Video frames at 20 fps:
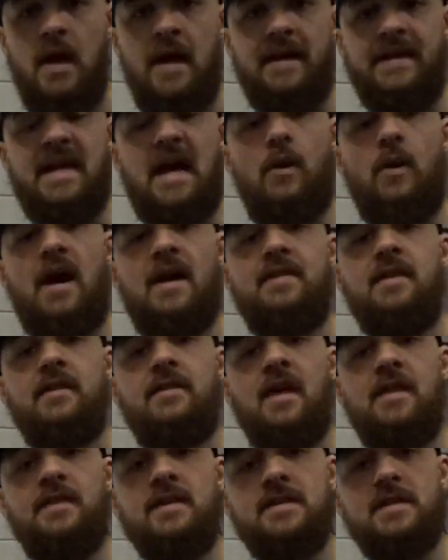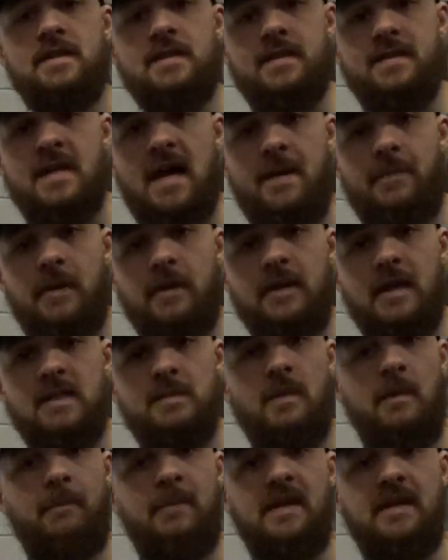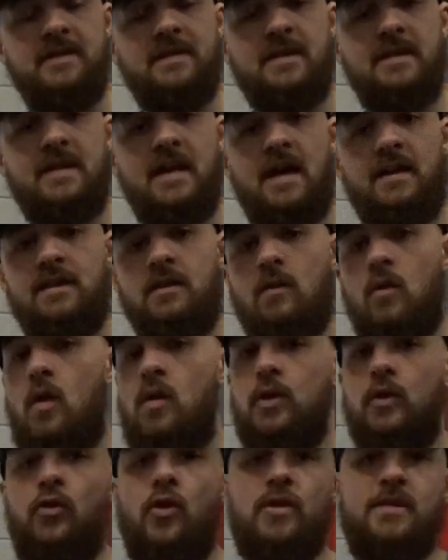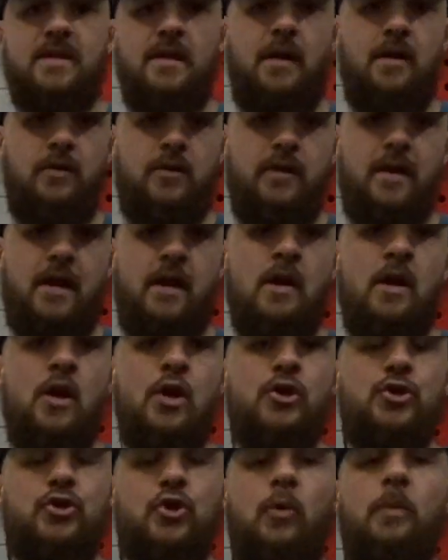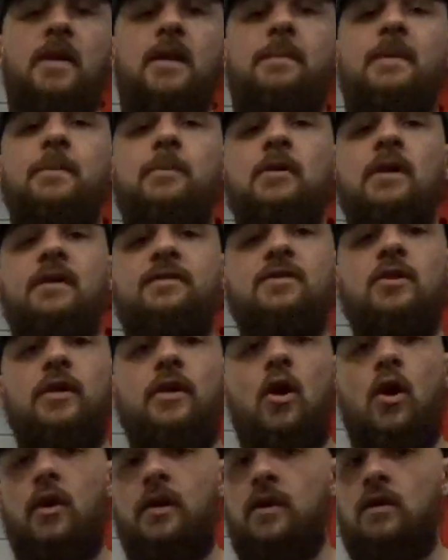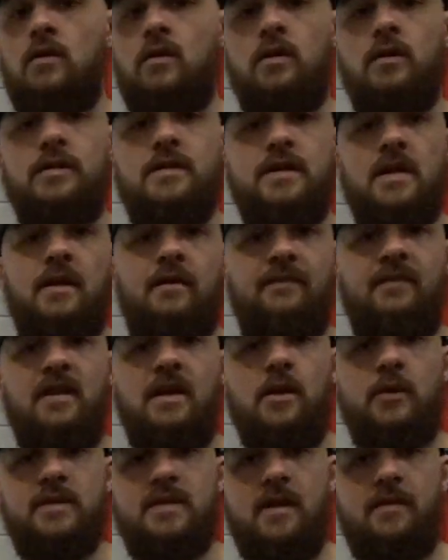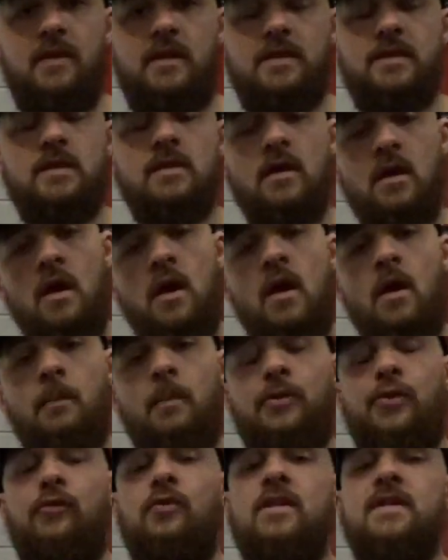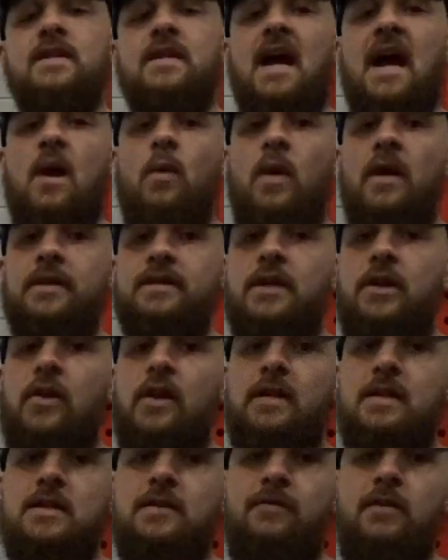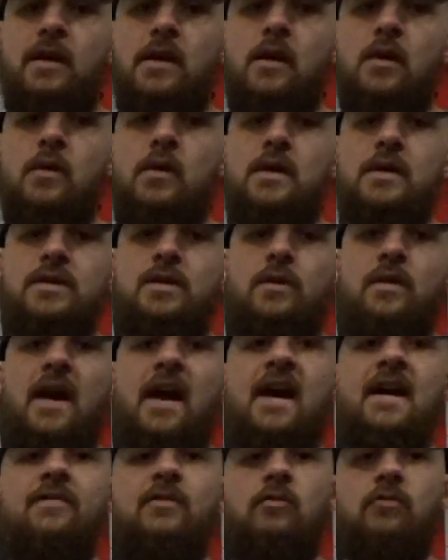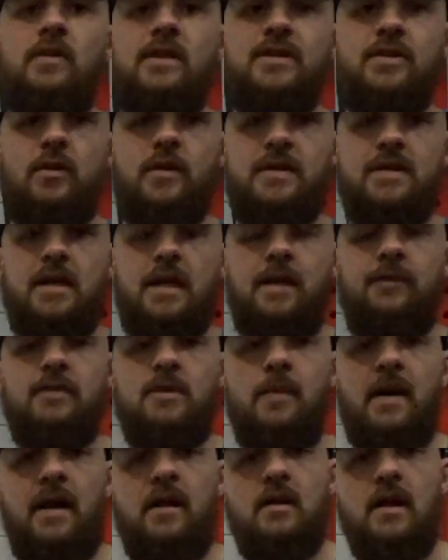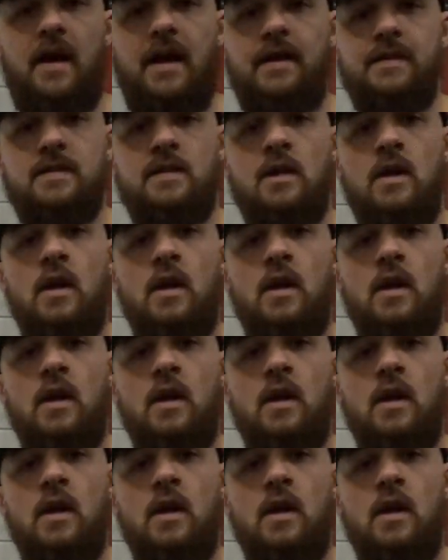Now, I think that this is a topic that's been beaten to death all across the internet. So many people have done articles and videos on this, but the reason I wanted to create this video is so that I have a resource to give to my clients